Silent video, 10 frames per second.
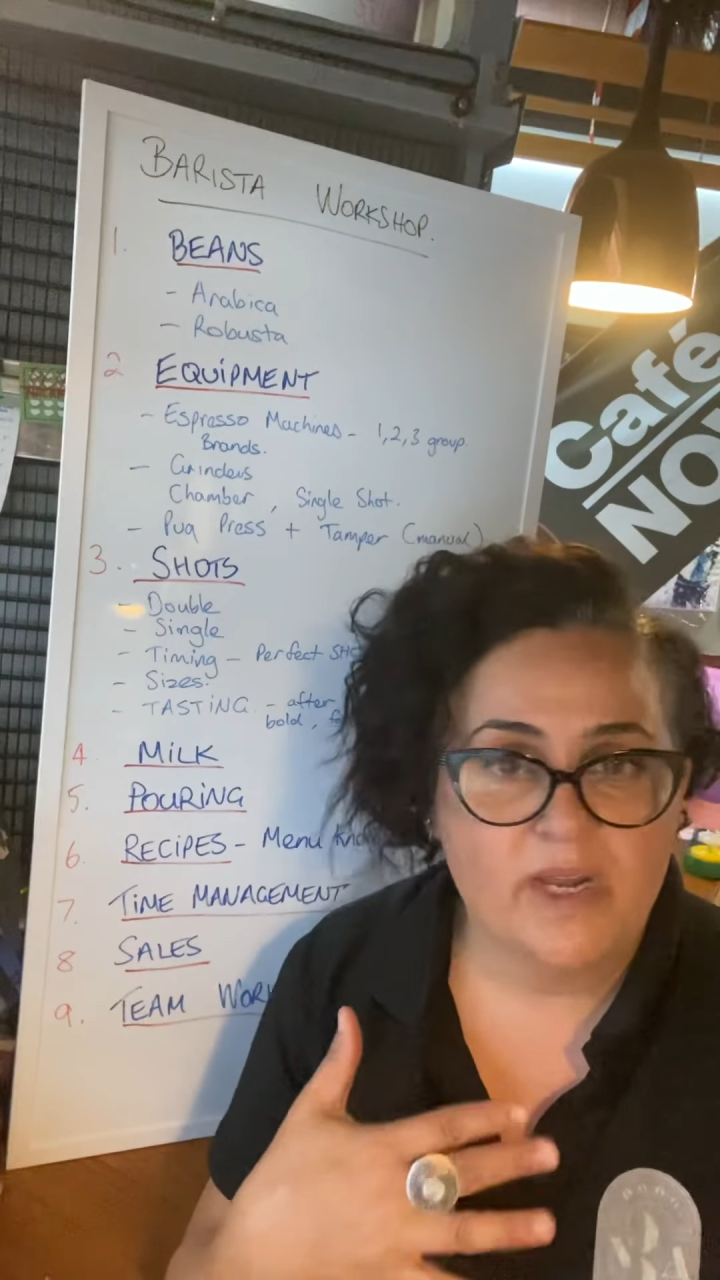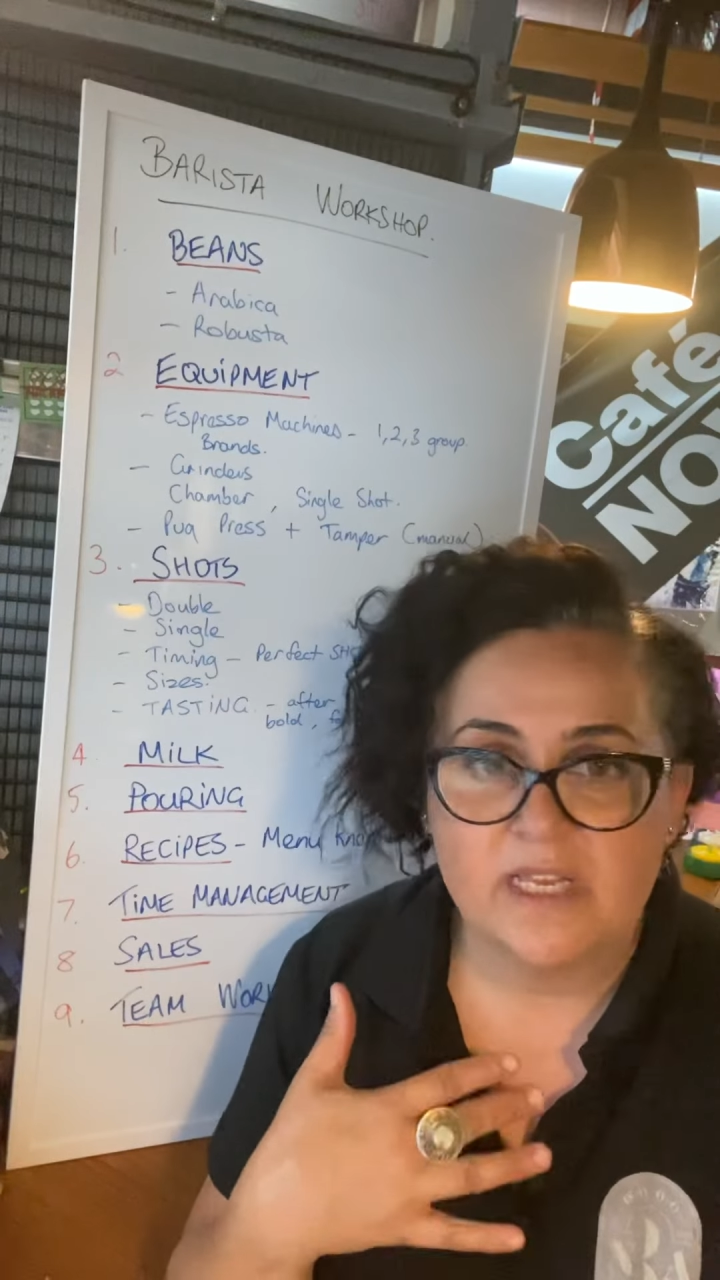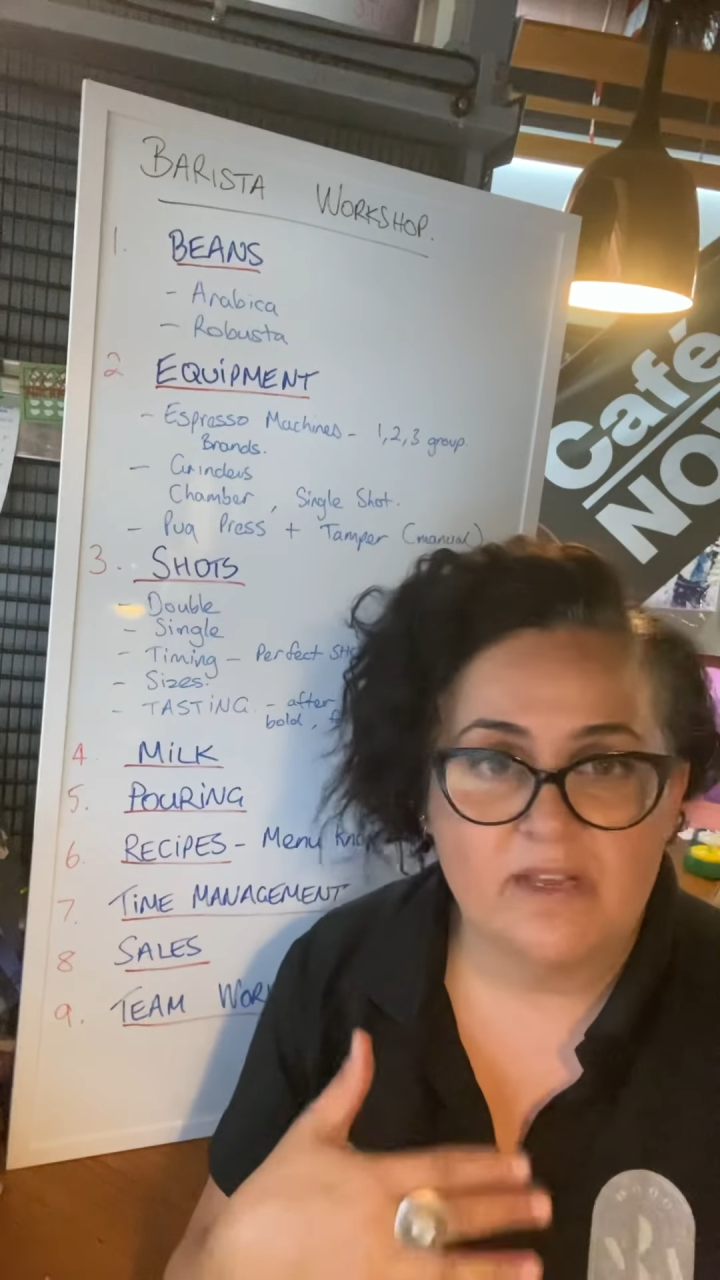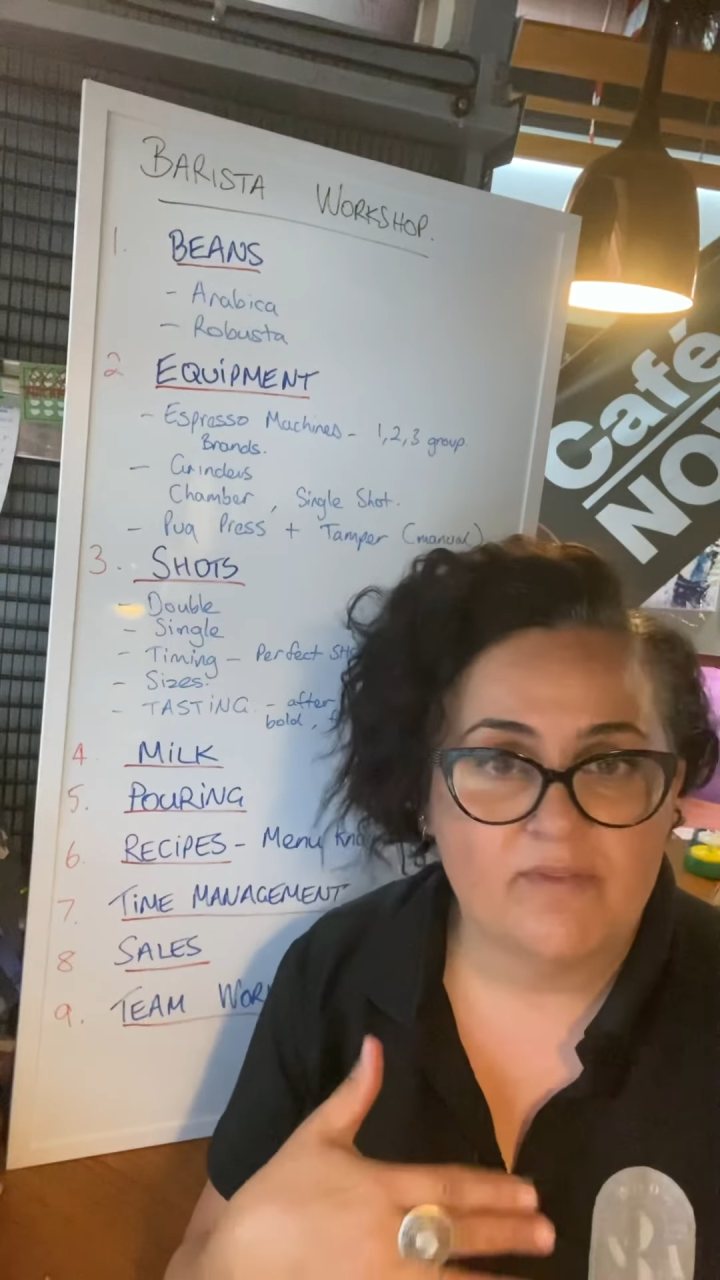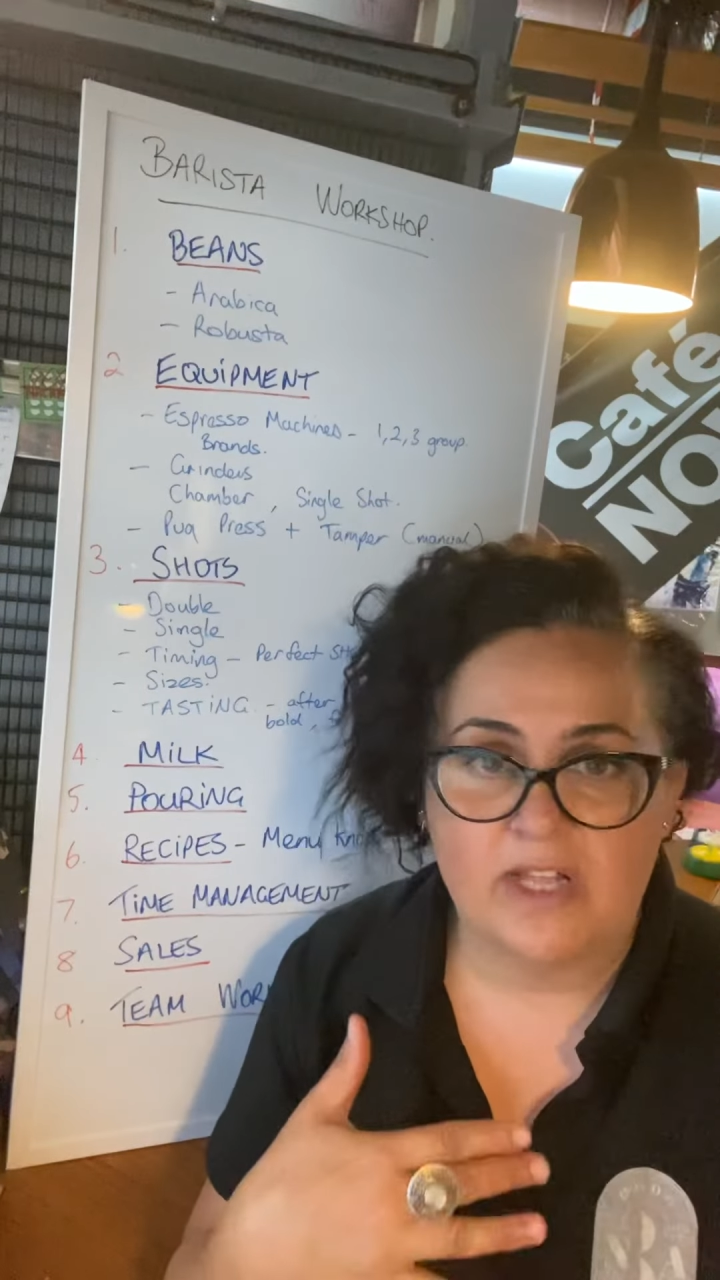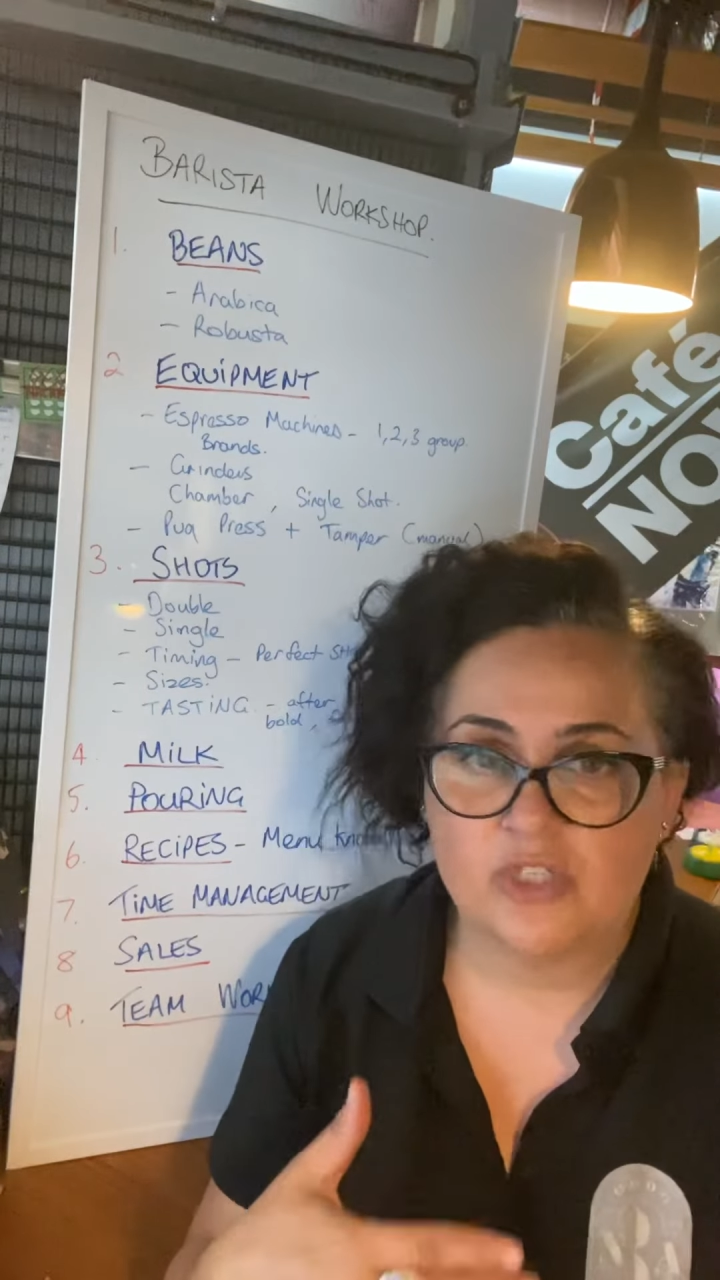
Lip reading: to give that